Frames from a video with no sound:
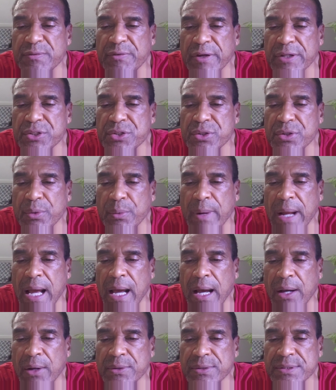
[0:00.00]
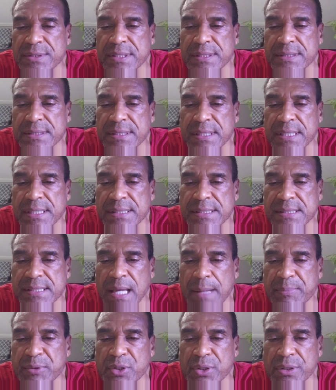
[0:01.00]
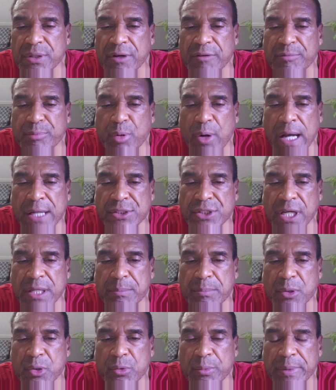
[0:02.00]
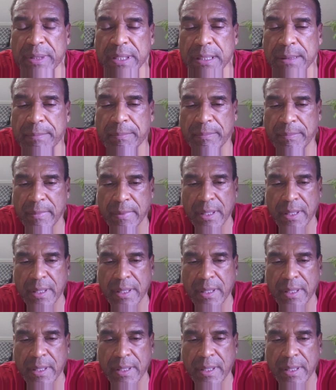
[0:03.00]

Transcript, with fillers: fiction around since the inception of Project Bluebeam